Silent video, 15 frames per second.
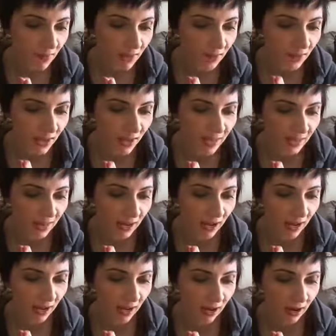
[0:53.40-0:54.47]
the
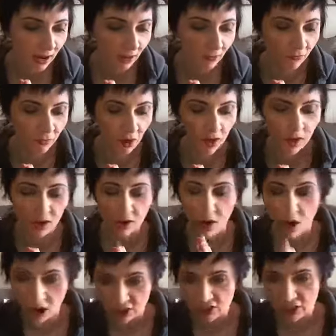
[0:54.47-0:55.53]
idea of
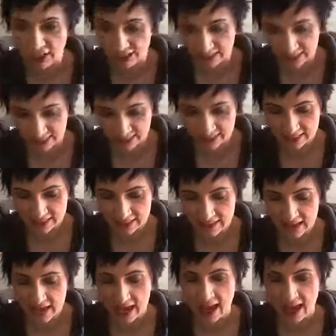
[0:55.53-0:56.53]
consciousness